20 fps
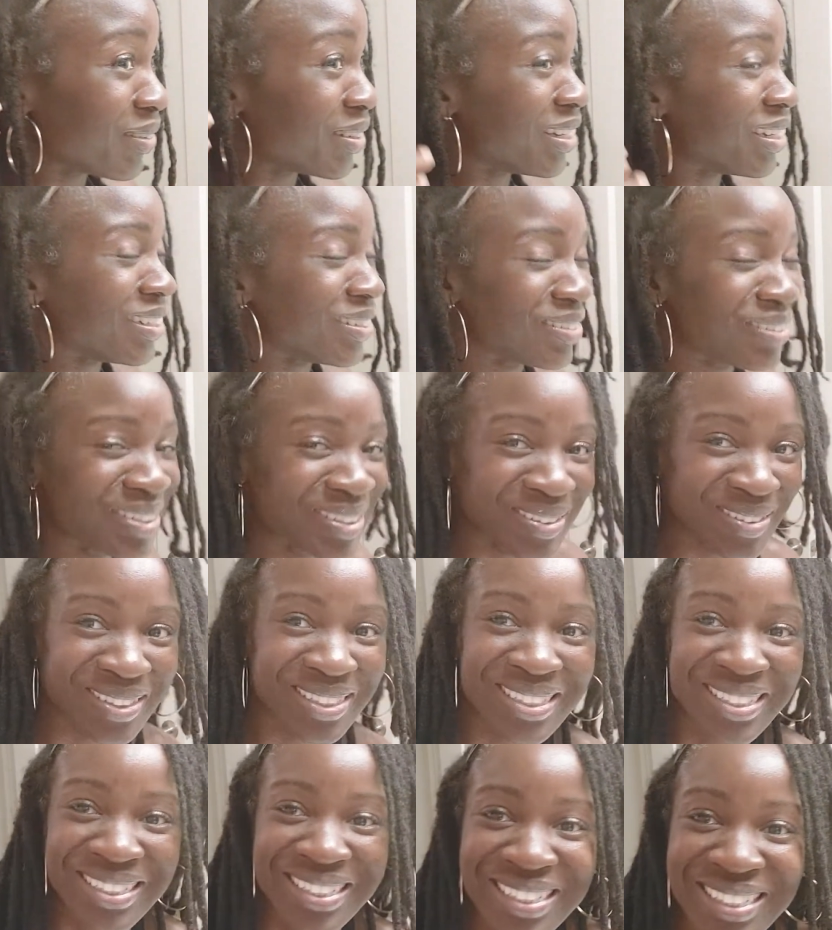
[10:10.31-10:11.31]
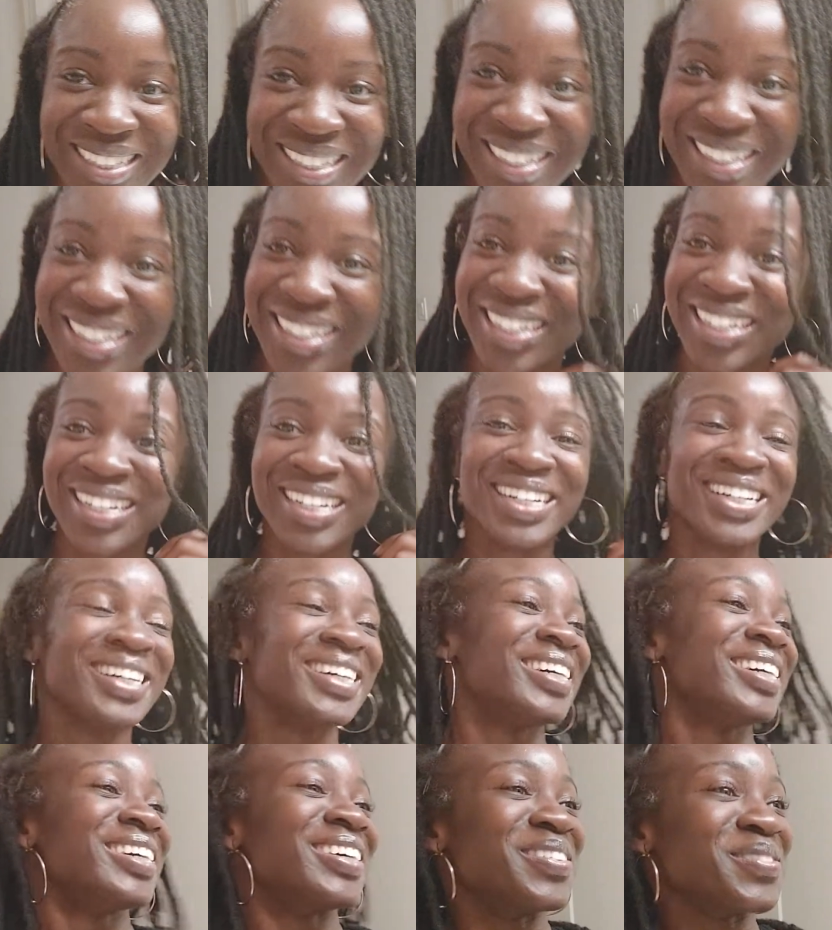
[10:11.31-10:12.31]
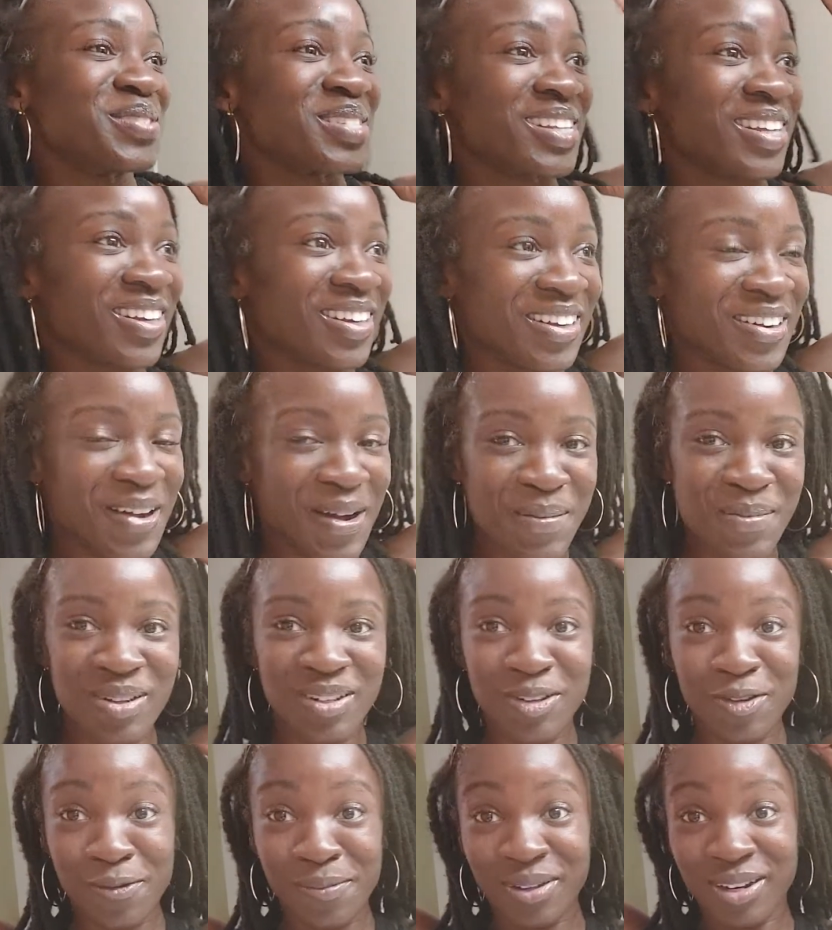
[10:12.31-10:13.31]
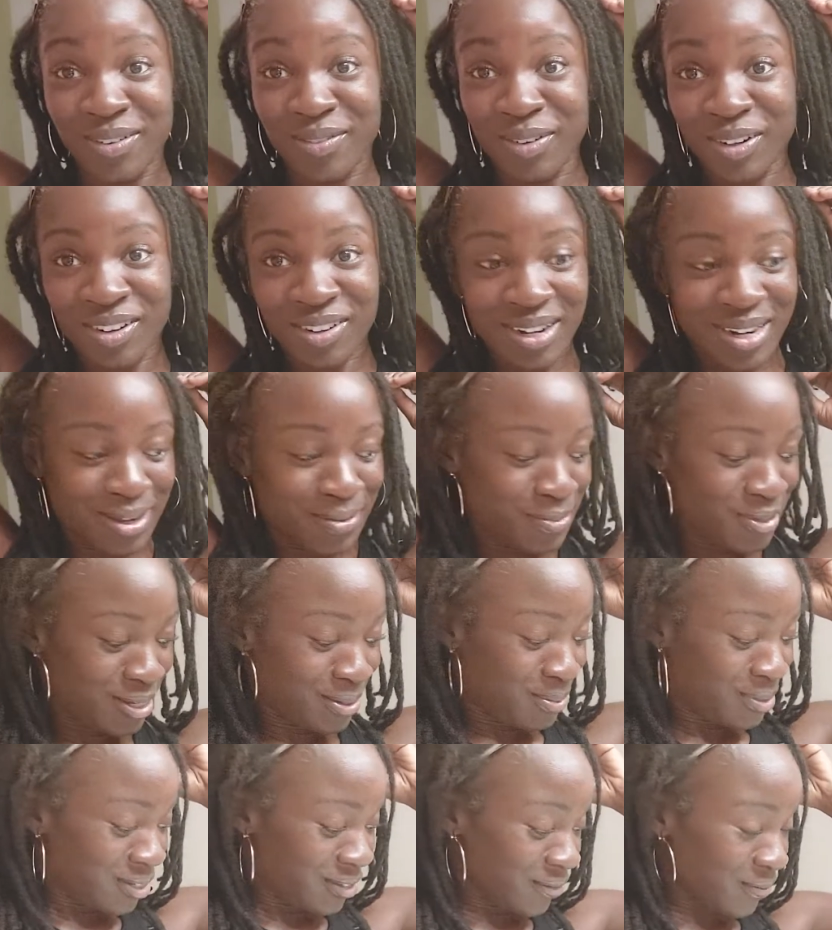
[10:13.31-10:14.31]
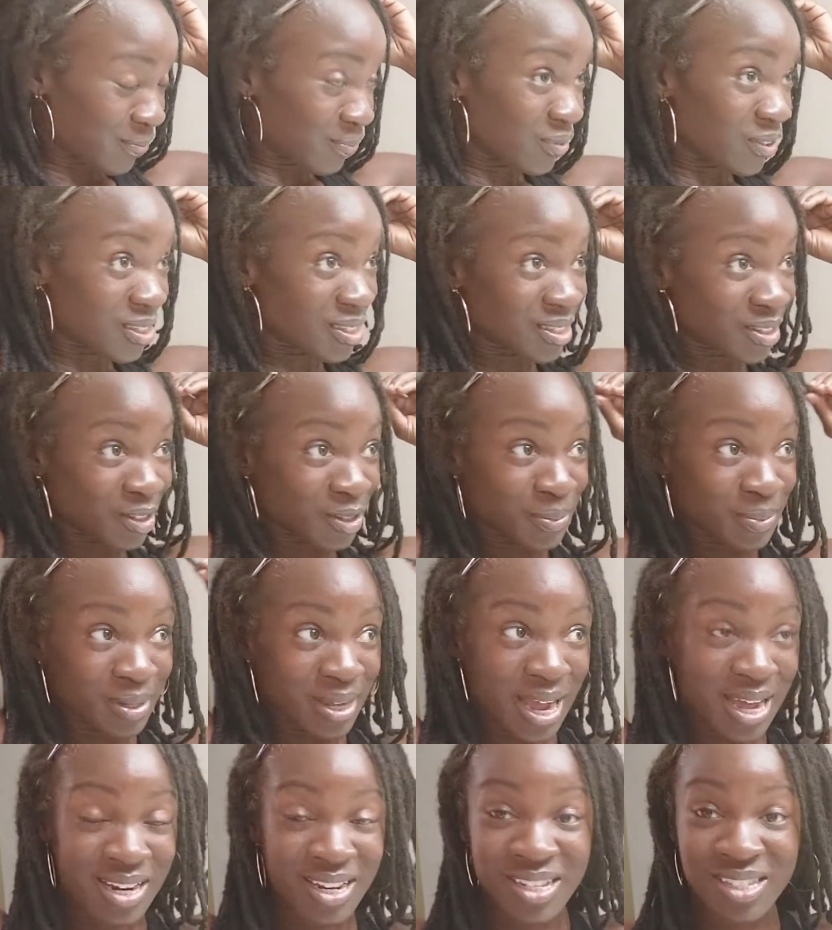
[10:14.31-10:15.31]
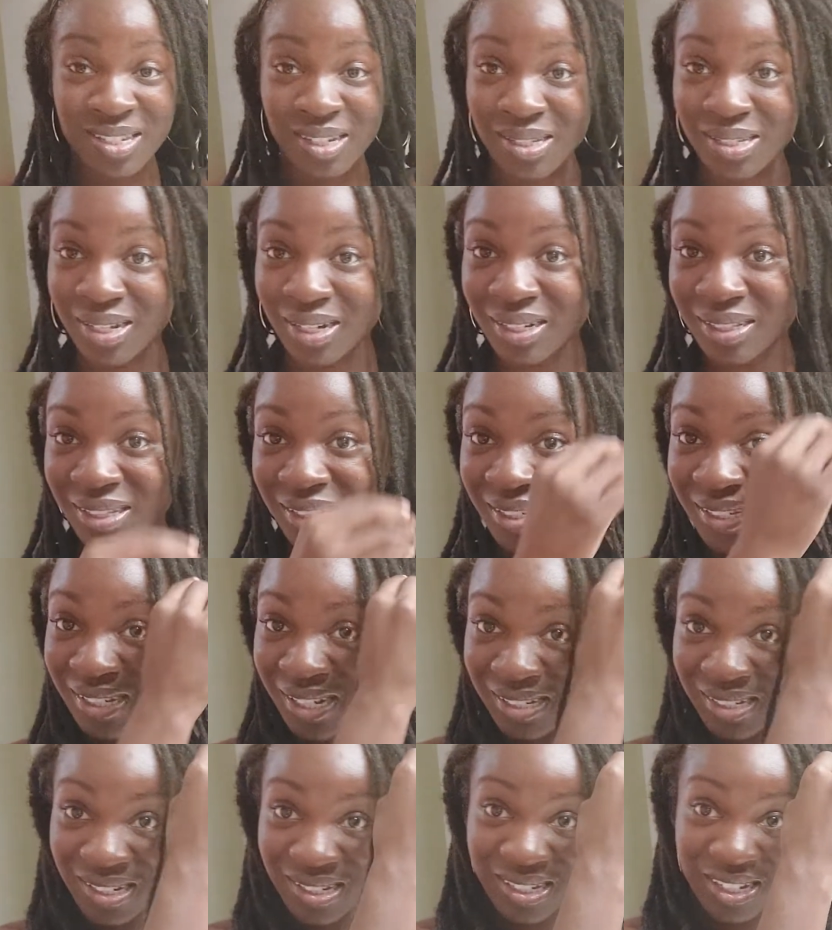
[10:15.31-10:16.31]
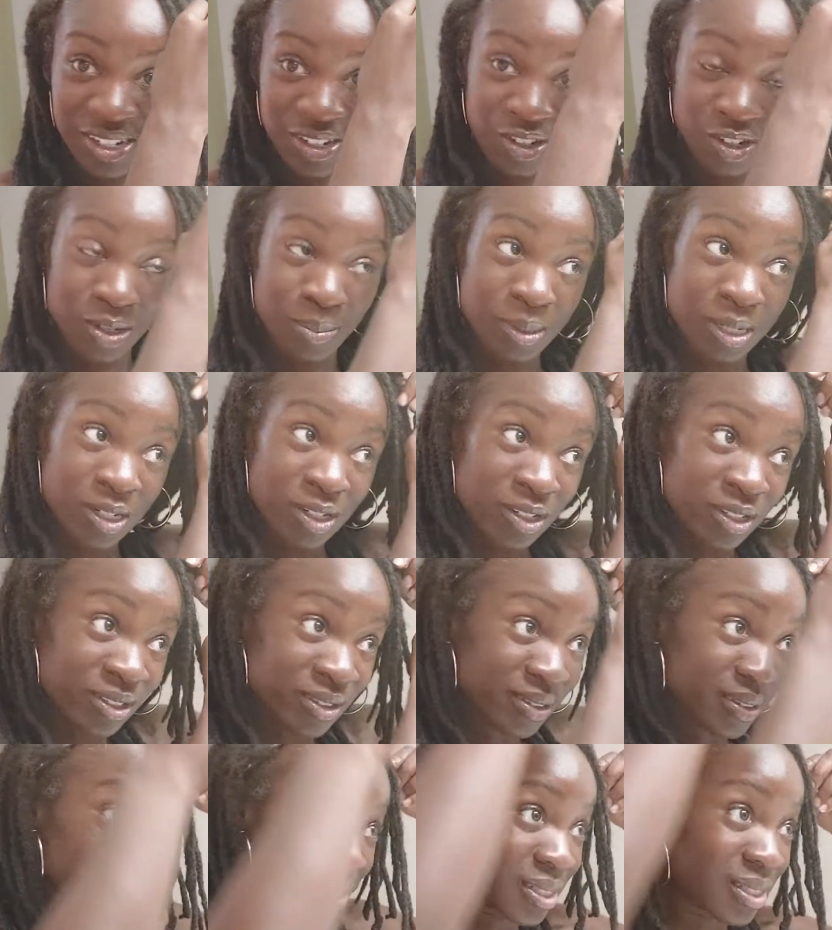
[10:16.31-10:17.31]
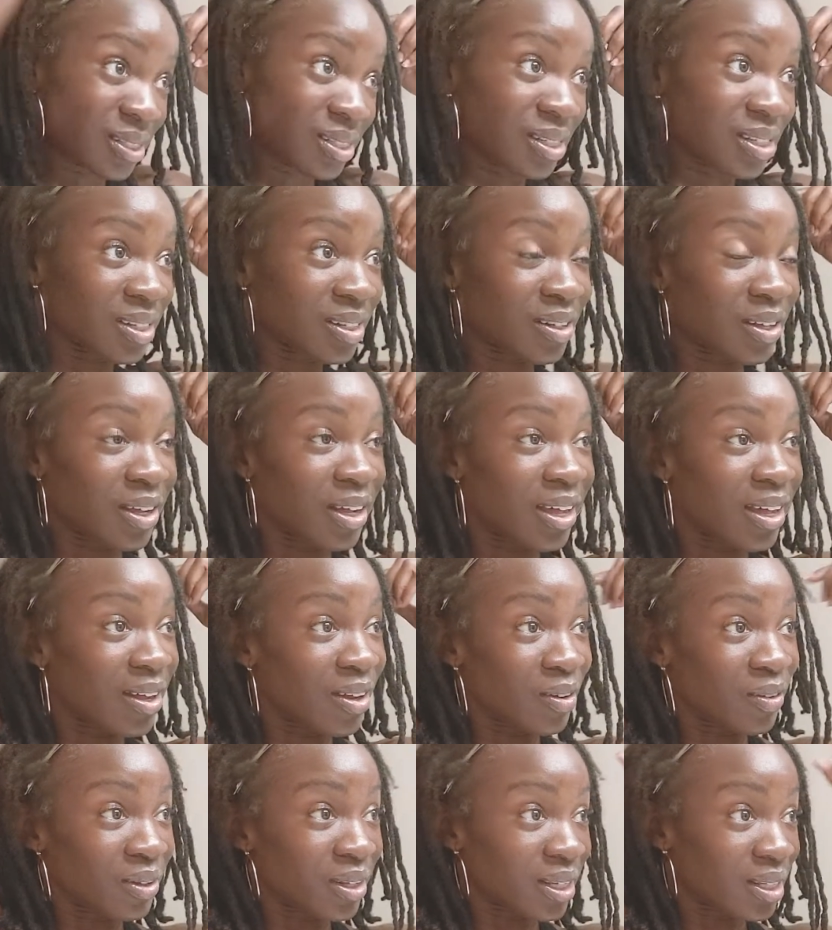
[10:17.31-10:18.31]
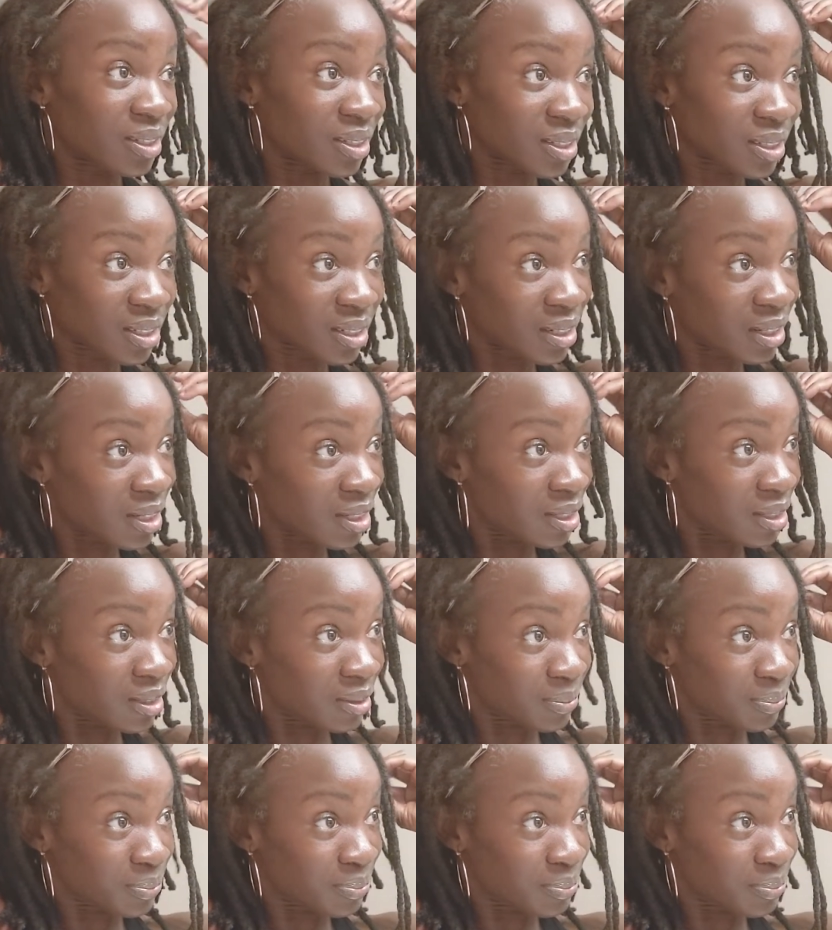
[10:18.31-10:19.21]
believe I'm doing. I'm sorry. I'm a little bit of a crybaby. Just a little bit. I need to tuck this because it's getting on my nerves. I don't like looking at it